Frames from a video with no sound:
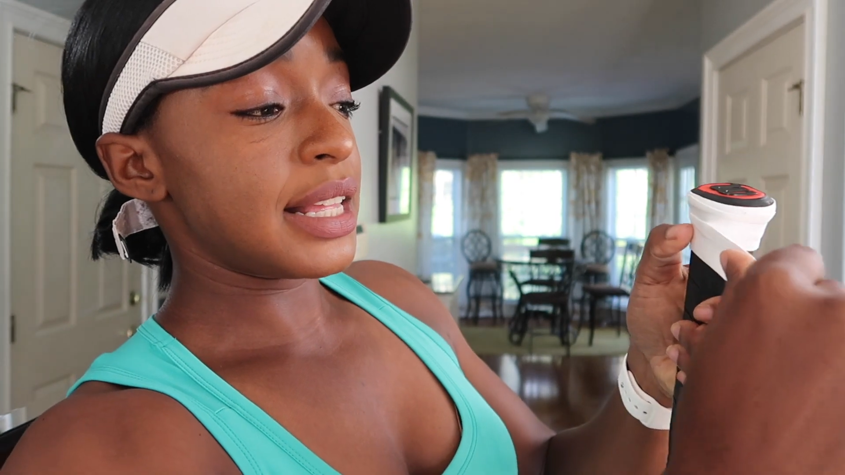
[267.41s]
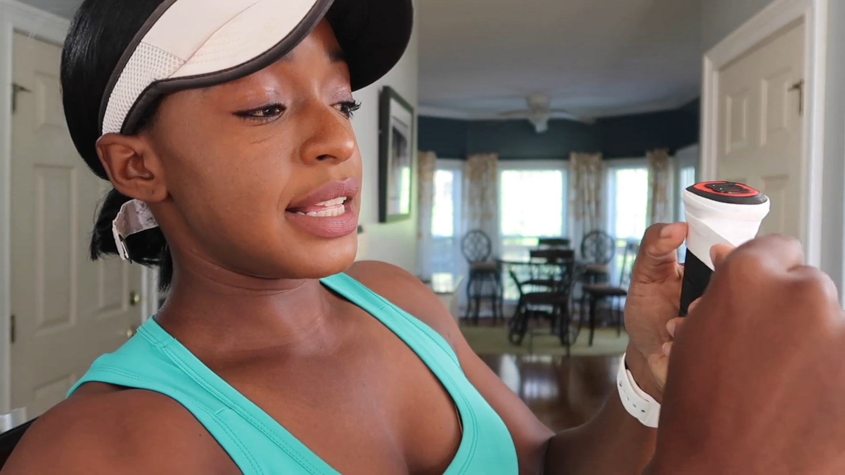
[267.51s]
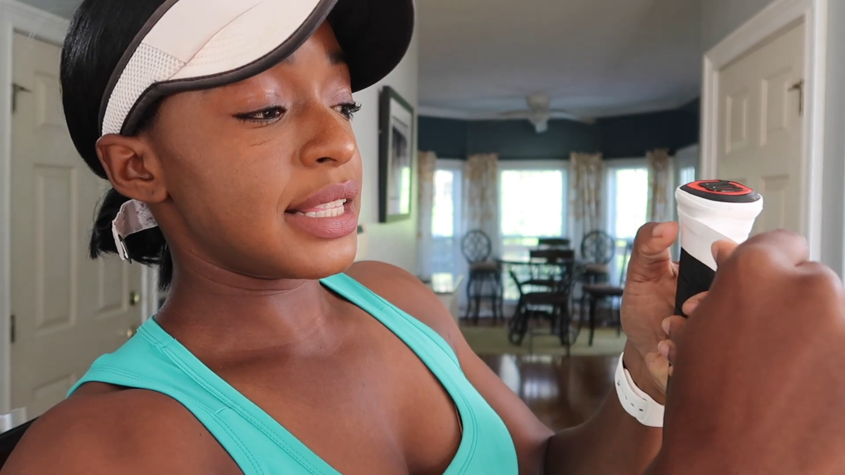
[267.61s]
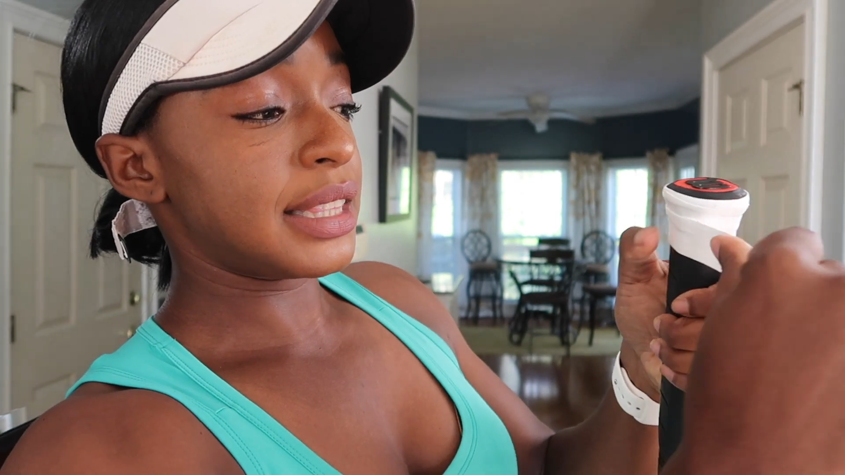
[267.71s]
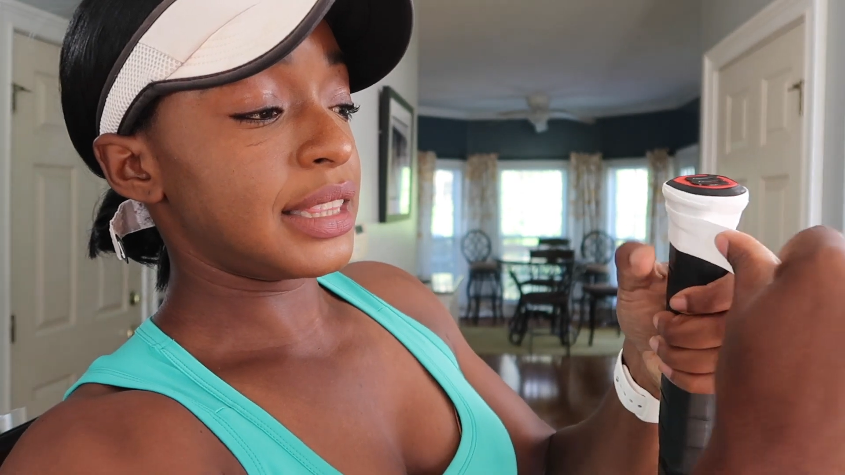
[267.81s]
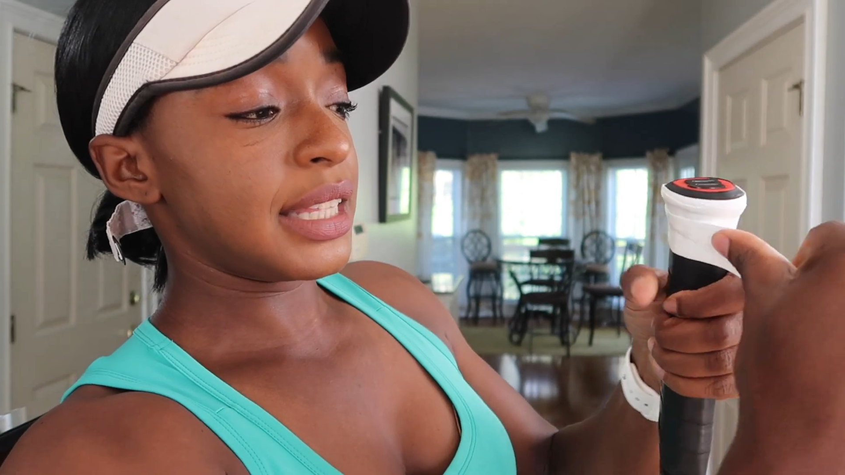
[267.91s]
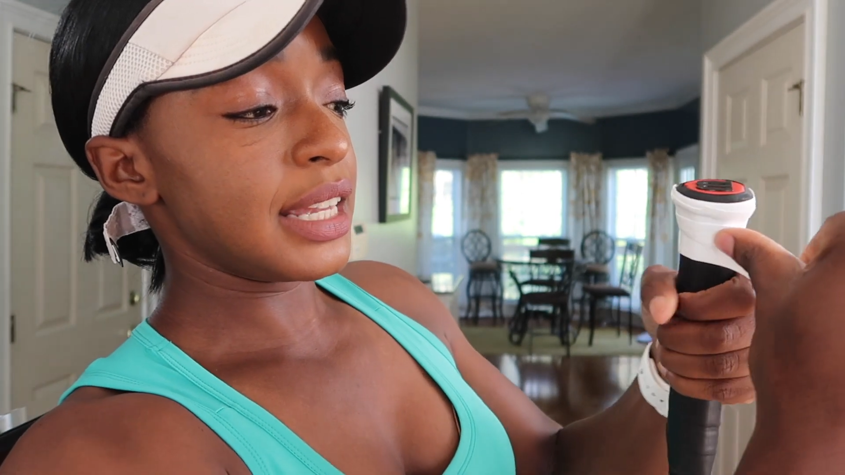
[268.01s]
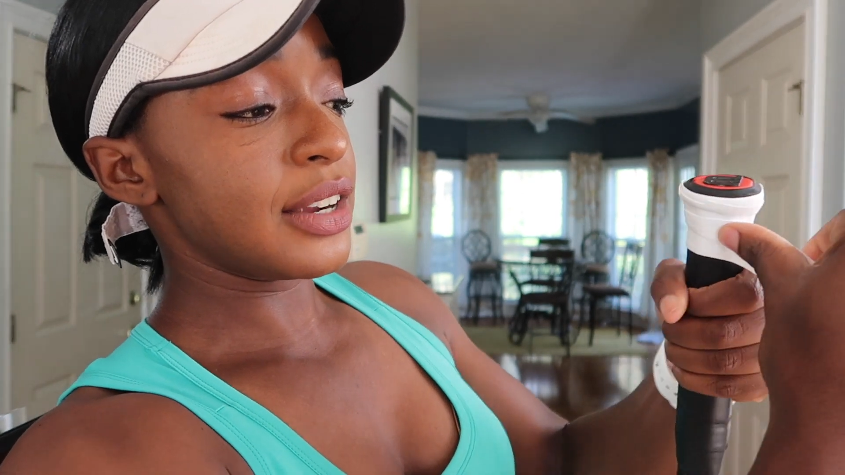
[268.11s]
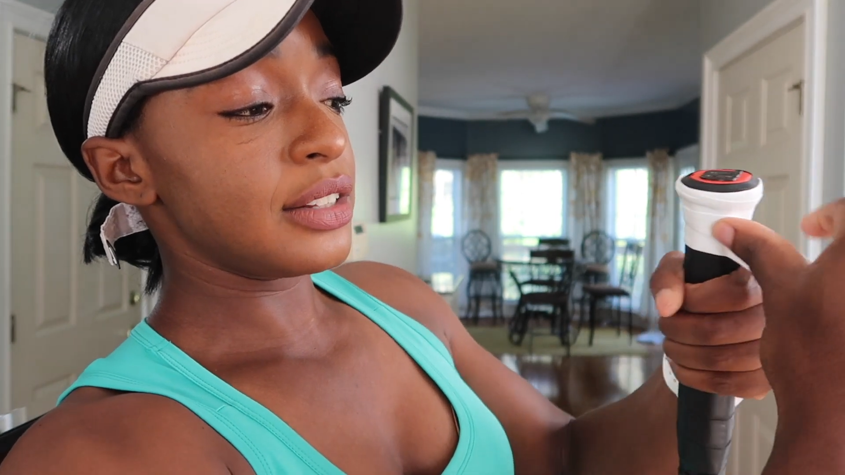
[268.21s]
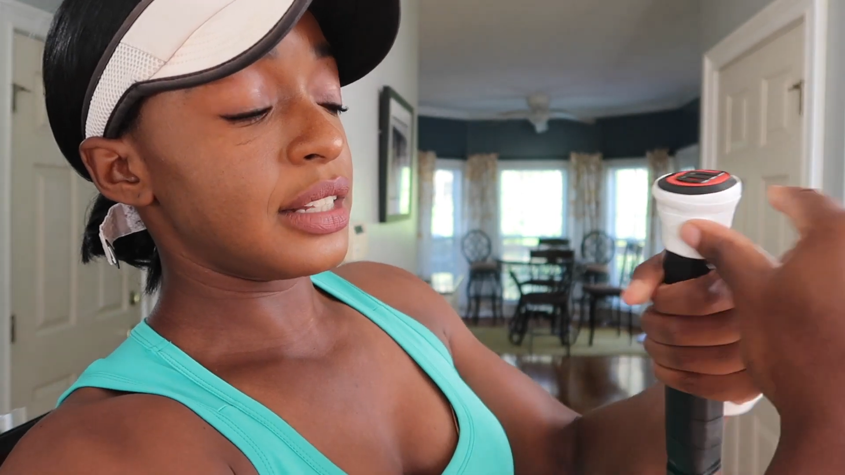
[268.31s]
a
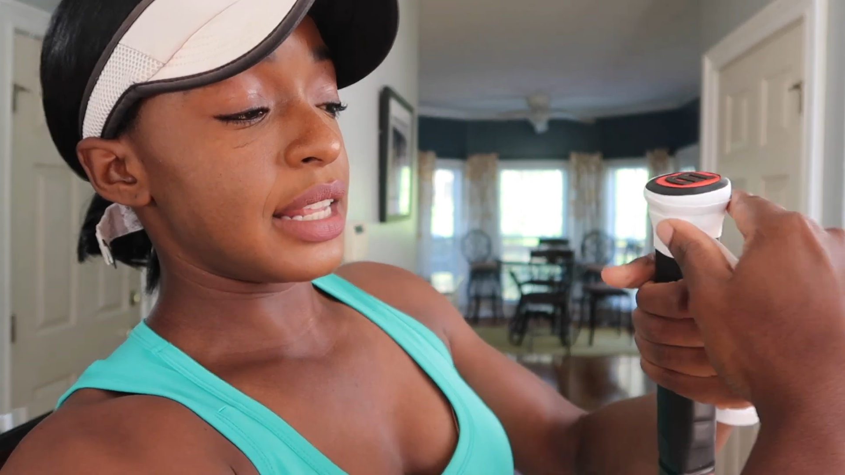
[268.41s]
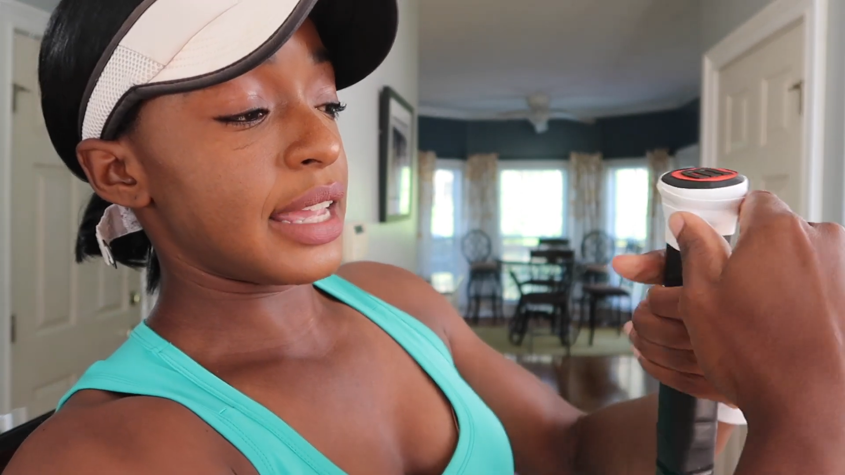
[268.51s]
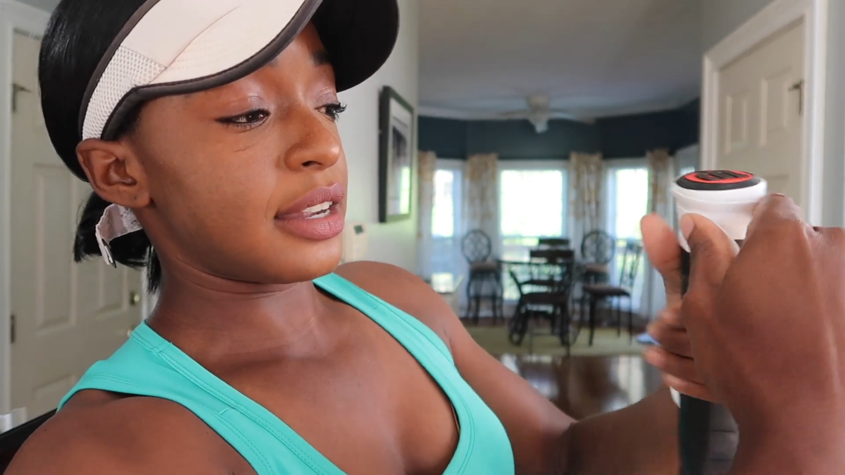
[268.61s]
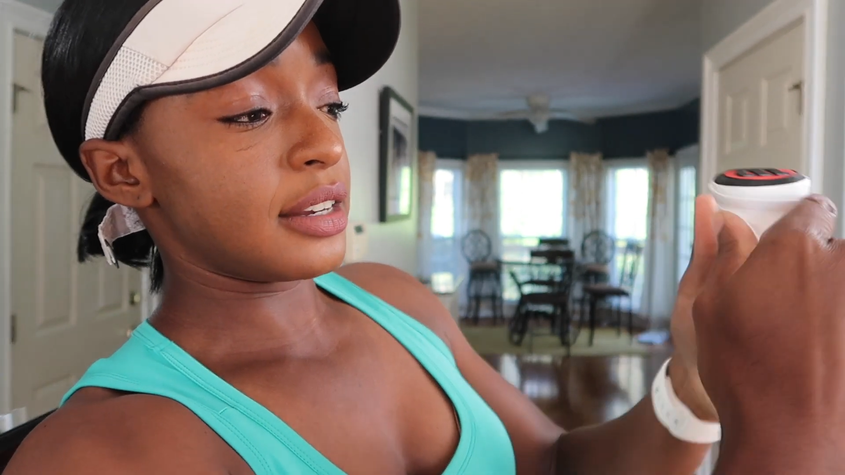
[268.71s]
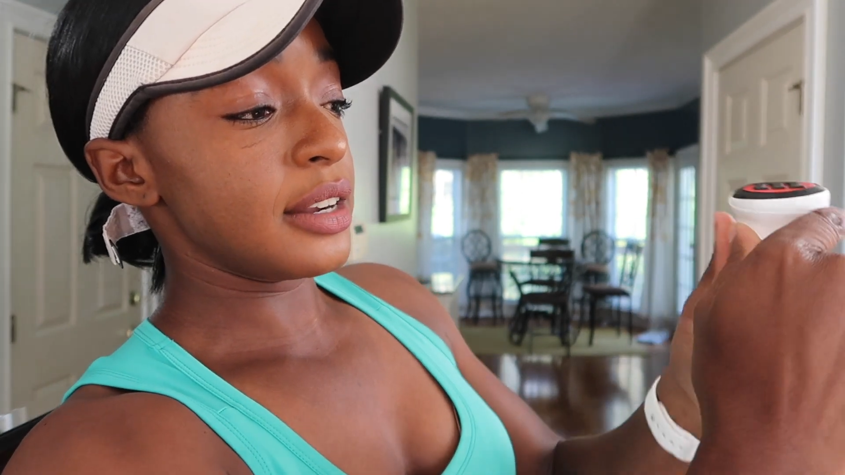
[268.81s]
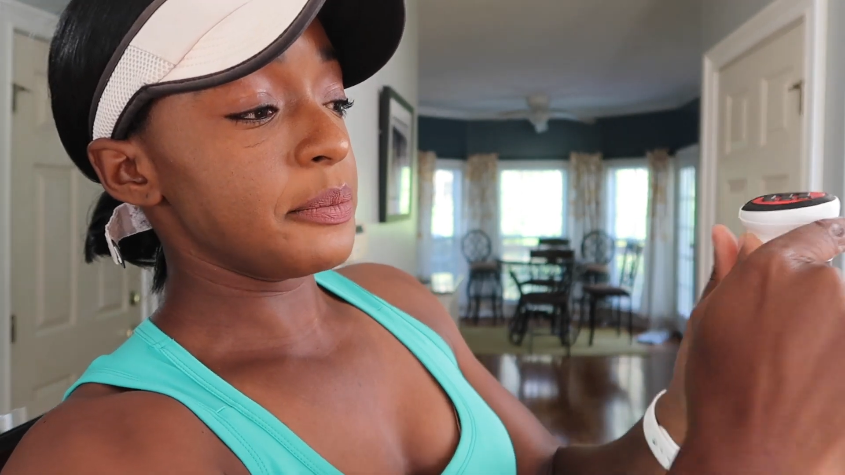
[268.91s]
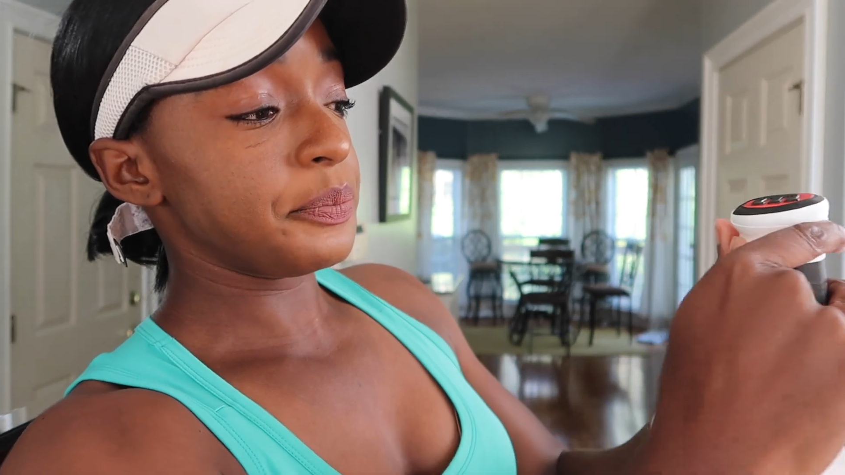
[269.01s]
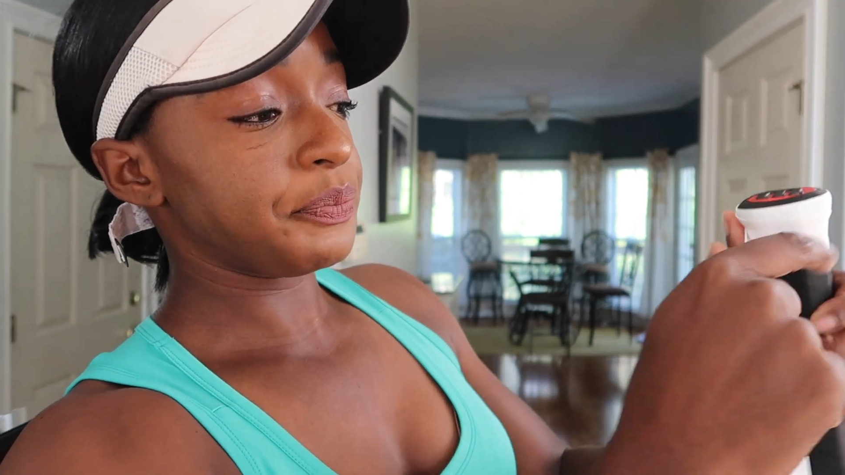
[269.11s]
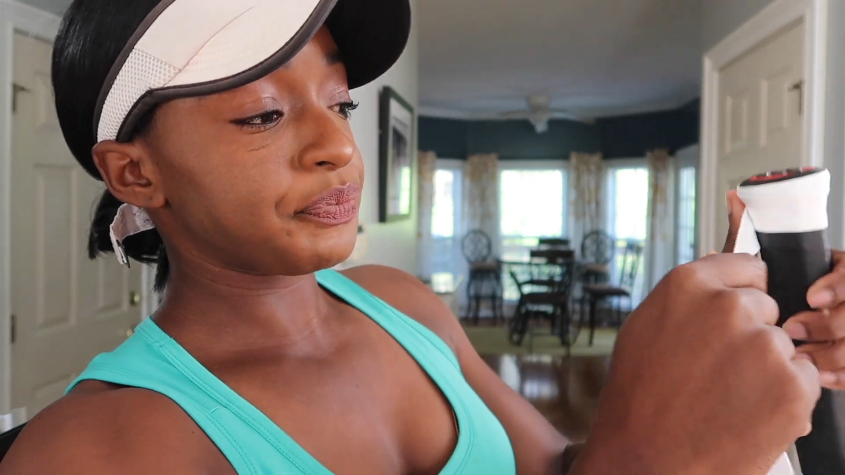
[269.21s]
thicker layer